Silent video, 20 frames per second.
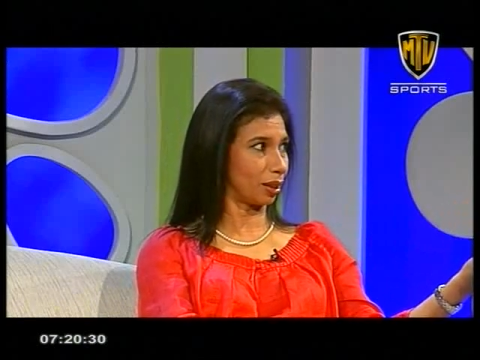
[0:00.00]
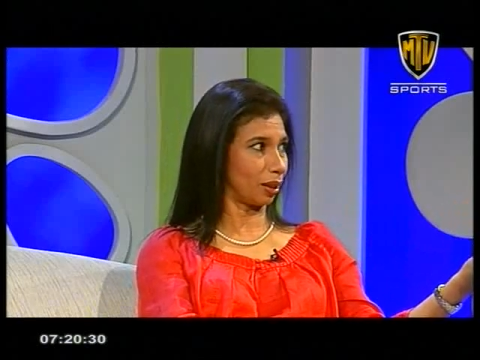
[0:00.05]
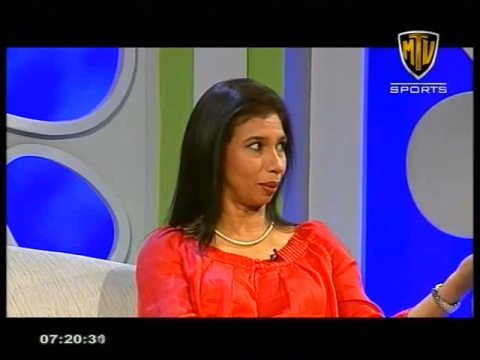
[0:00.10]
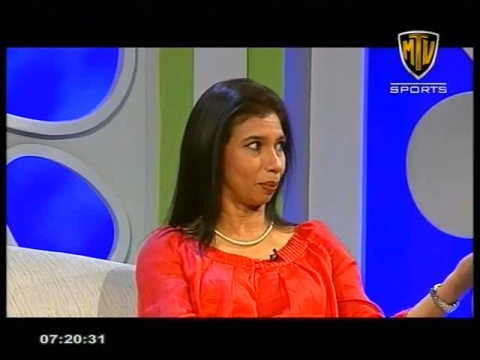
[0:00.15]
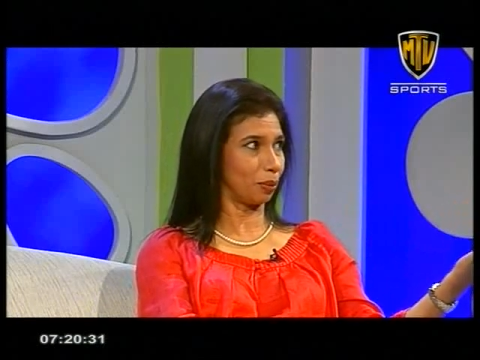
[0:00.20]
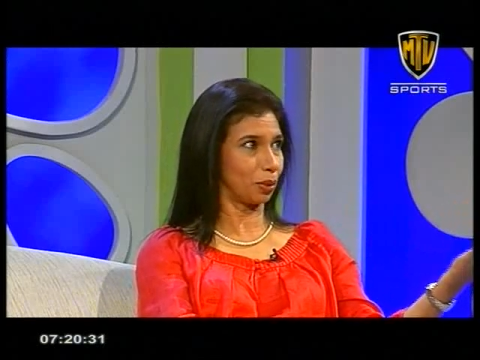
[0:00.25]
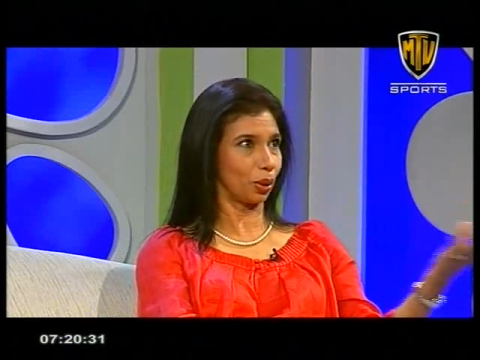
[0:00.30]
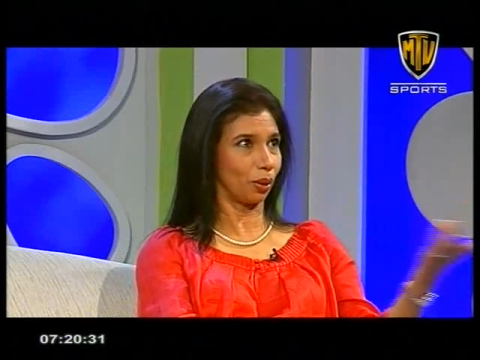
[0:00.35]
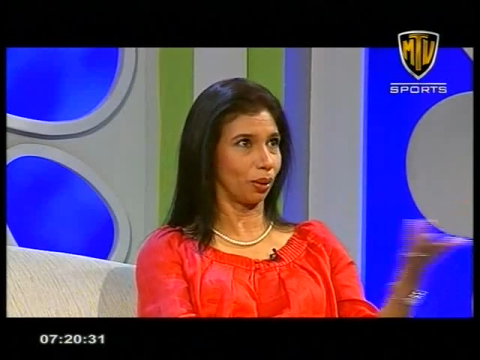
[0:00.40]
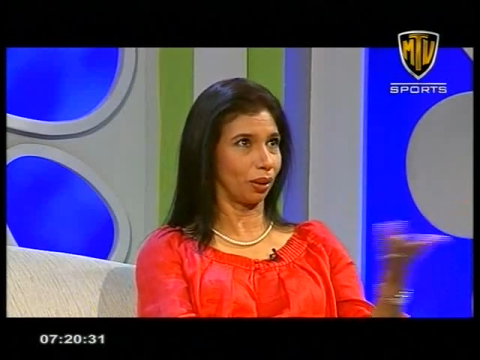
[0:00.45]

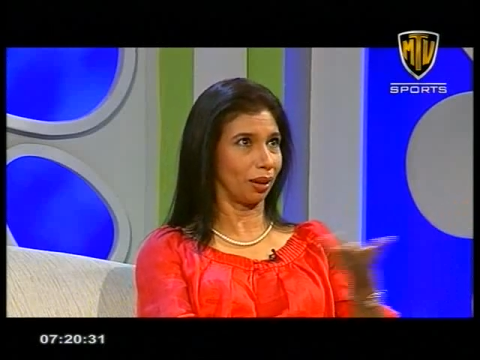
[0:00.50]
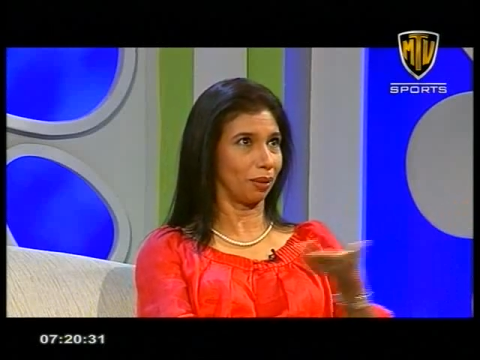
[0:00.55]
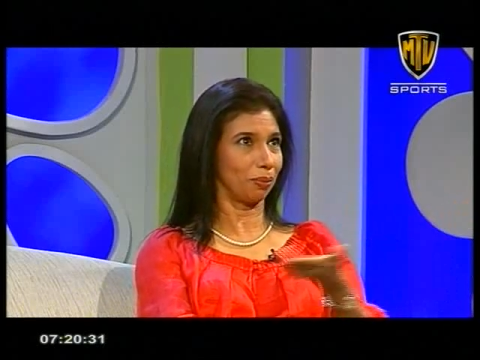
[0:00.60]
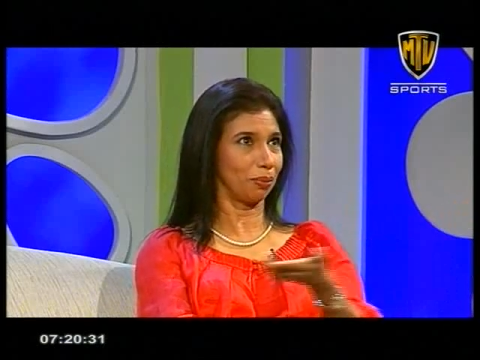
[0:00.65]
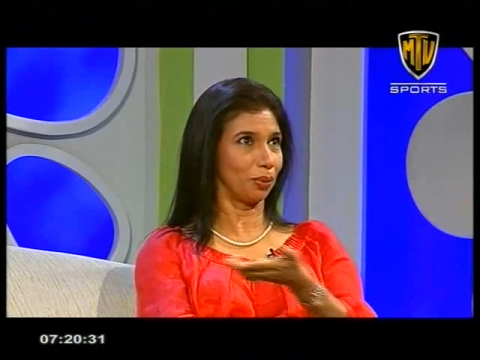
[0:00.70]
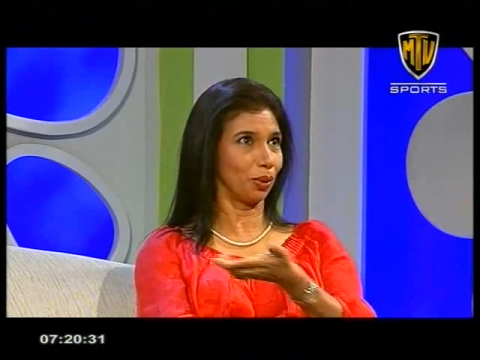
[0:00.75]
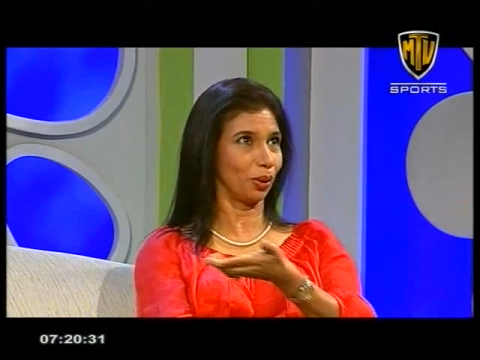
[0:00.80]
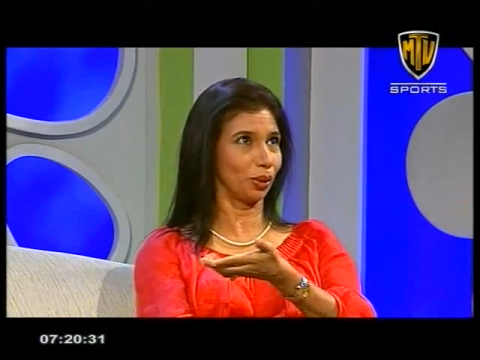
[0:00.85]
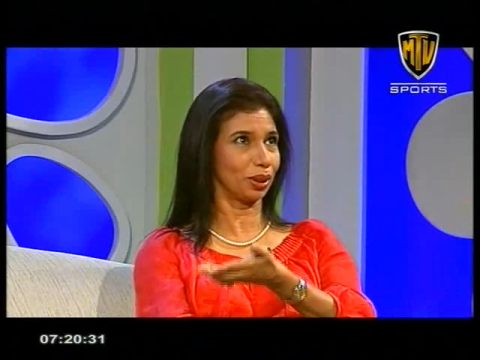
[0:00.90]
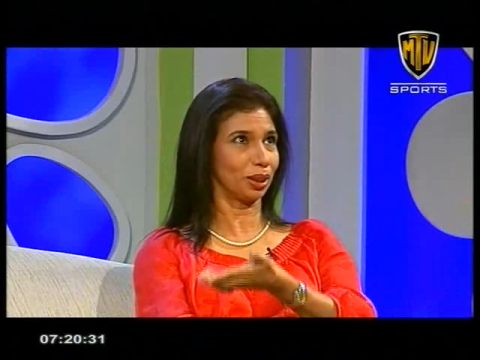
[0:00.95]
I'm sorry,
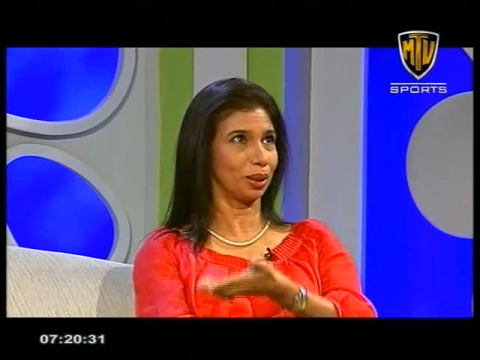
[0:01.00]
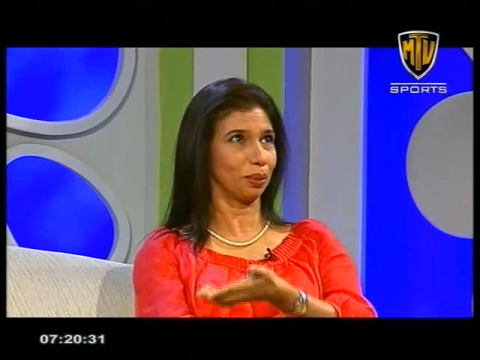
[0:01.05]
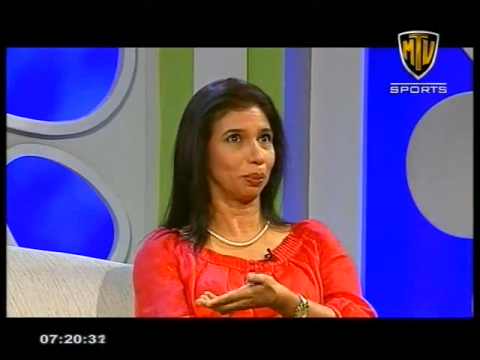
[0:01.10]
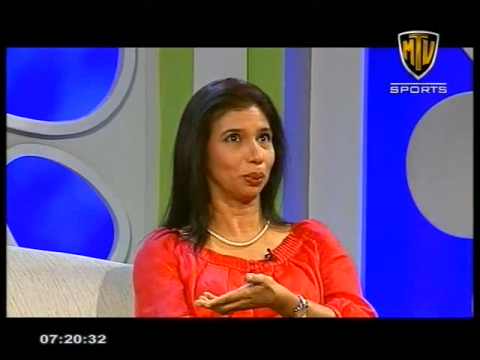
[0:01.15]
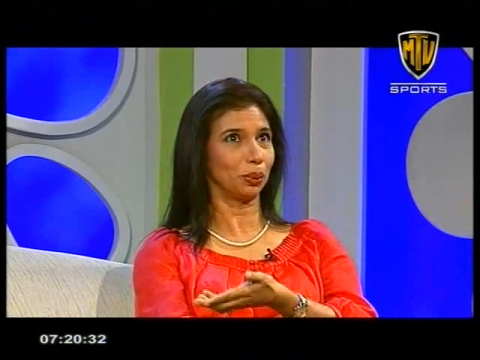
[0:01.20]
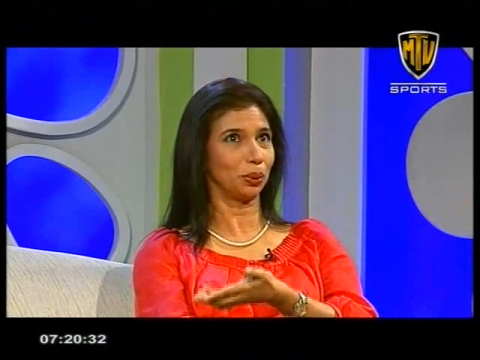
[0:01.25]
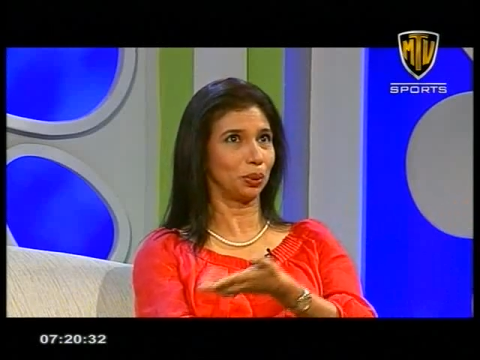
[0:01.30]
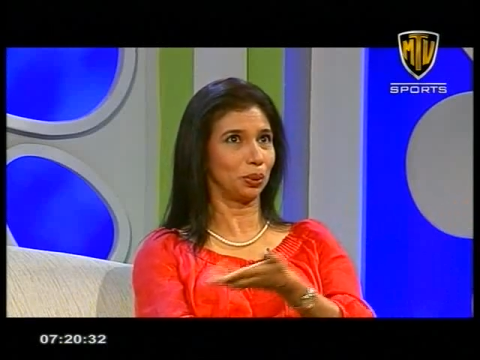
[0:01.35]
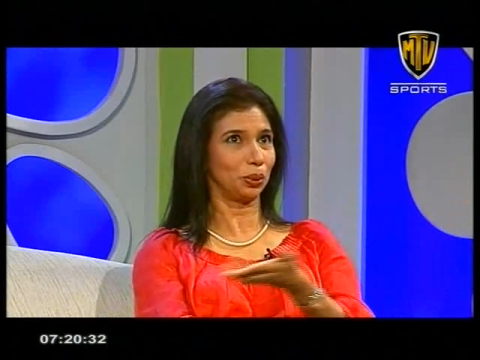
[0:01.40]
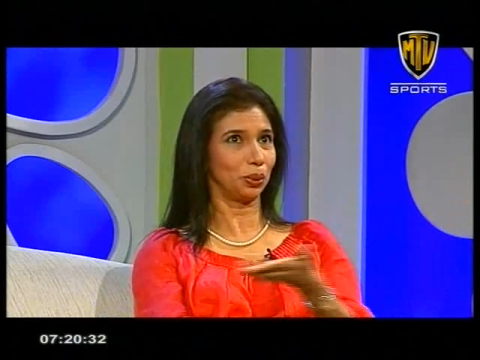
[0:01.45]
I'm not
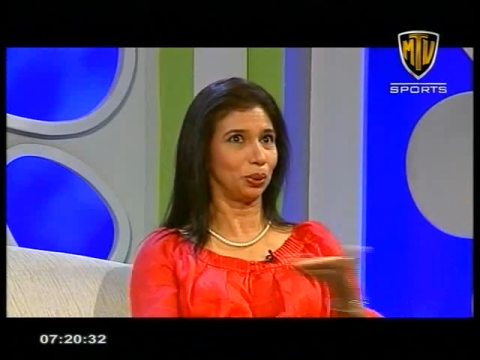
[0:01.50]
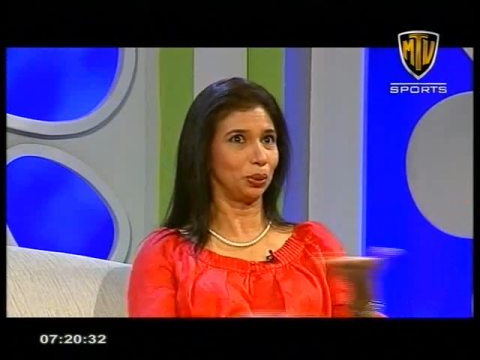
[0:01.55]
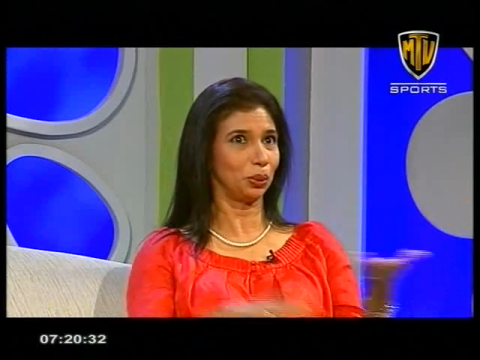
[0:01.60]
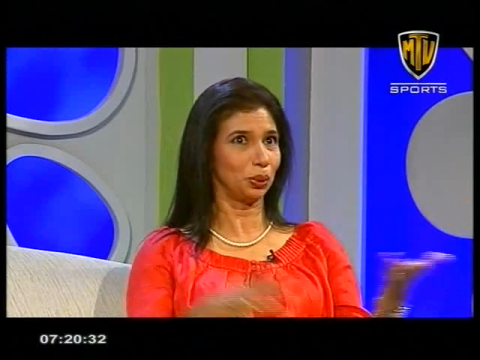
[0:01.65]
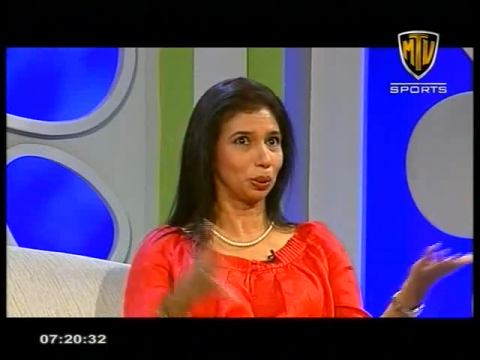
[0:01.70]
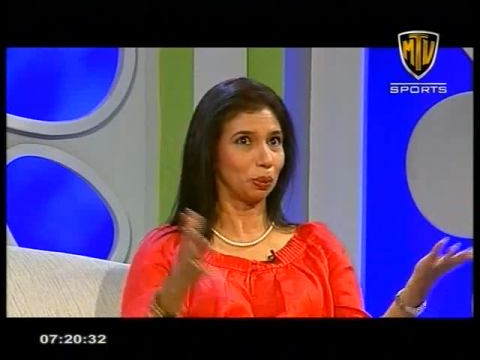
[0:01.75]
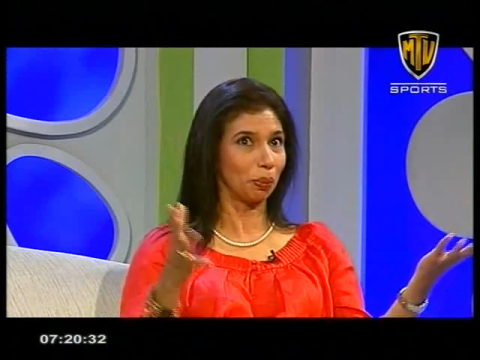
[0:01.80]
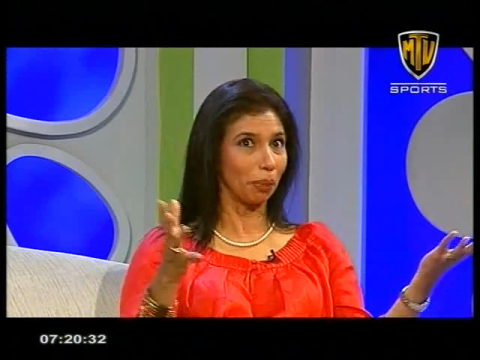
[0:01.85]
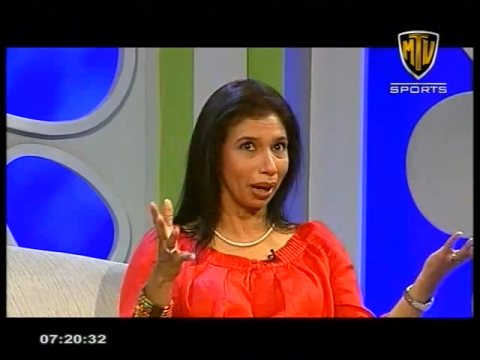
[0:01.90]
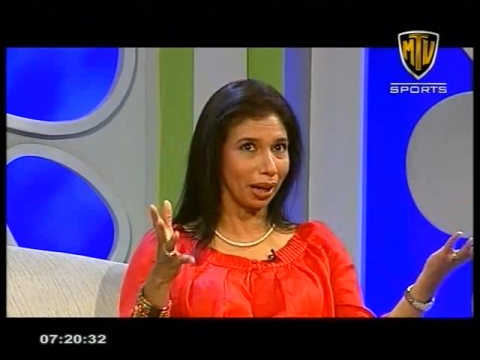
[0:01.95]
supposed to
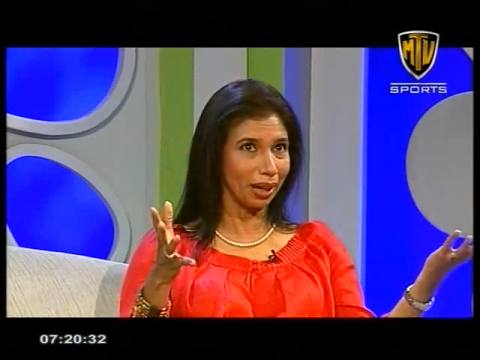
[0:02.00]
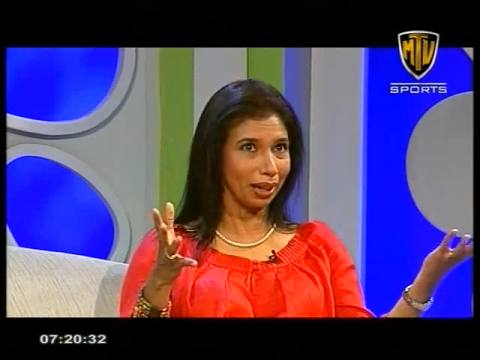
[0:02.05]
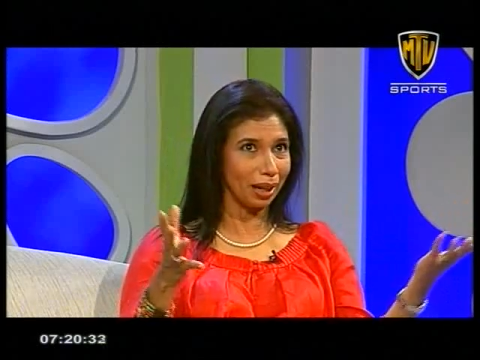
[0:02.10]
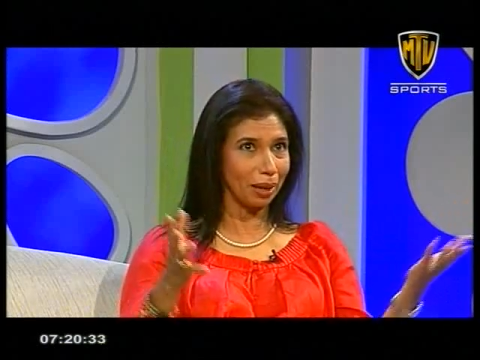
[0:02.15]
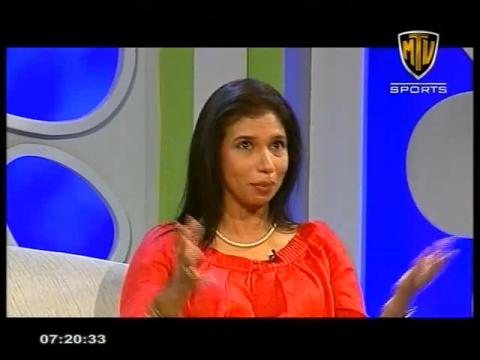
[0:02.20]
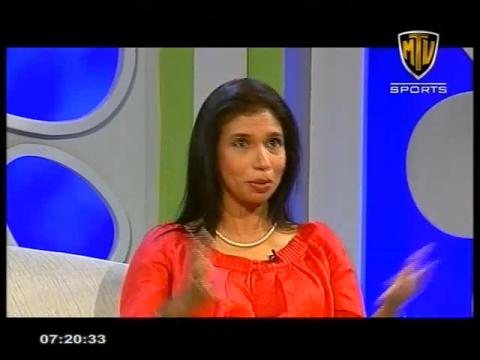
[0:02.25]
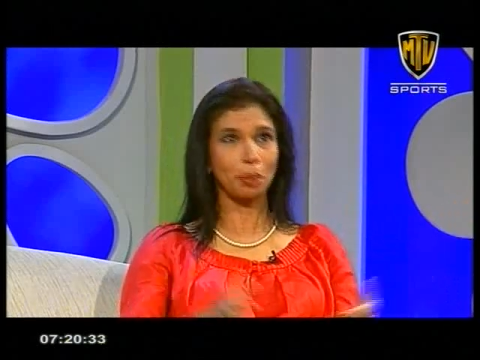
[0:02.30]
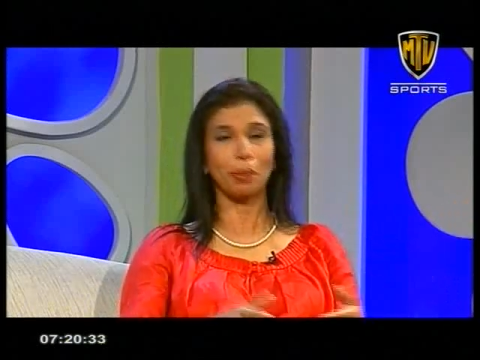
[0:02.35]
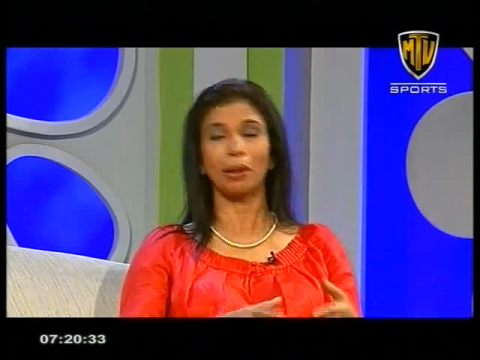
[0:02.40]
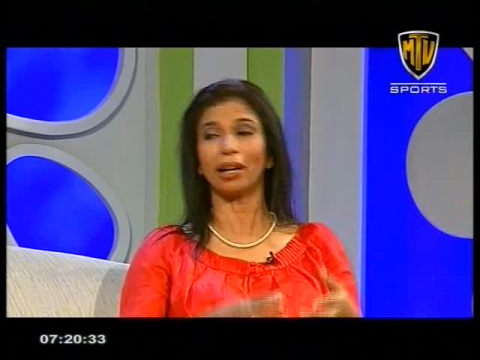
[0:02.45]
use brand
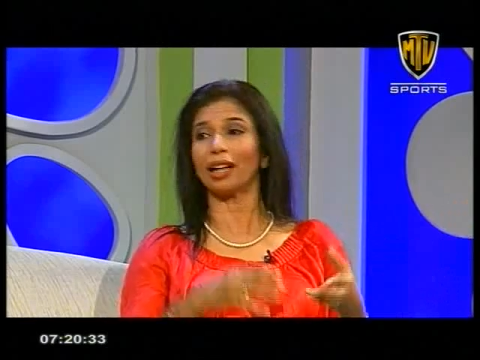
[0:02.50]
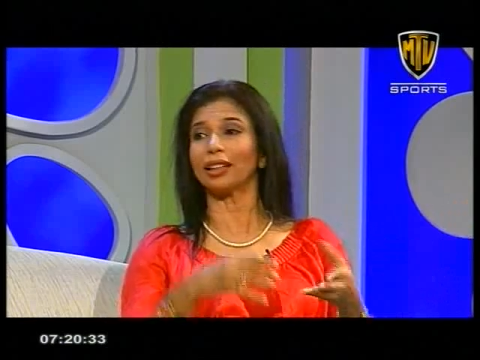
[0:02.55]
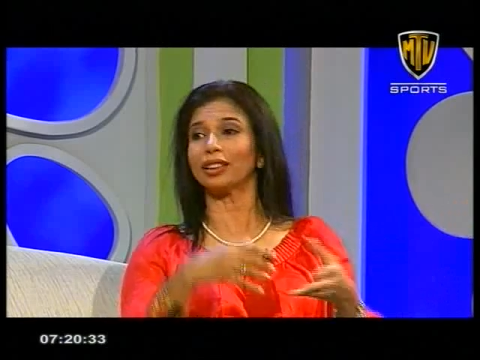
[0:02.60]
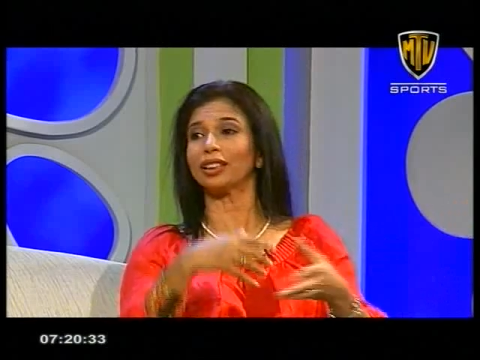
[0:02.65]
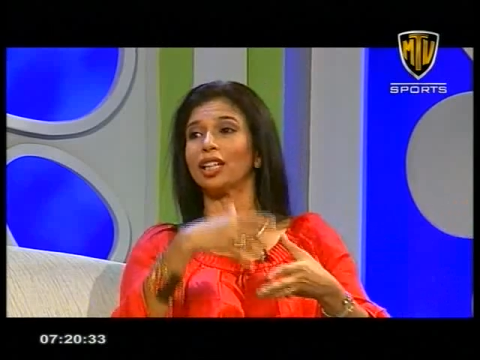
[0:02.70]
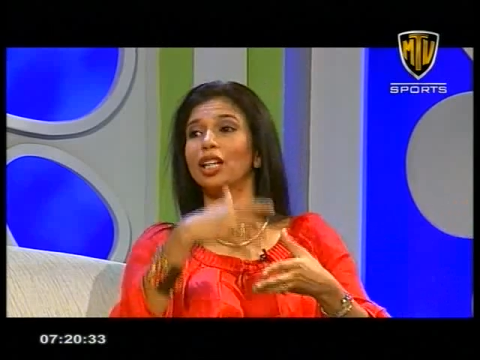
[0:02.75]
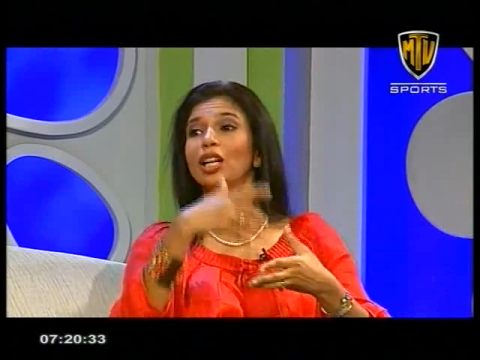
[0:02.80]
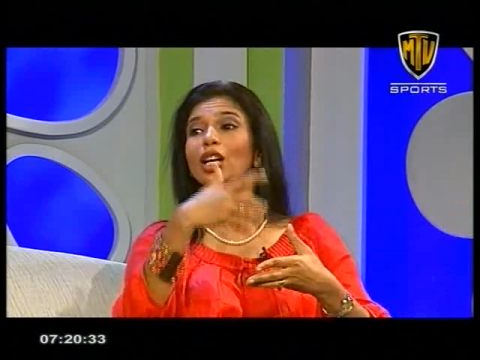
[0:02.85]
names, but like the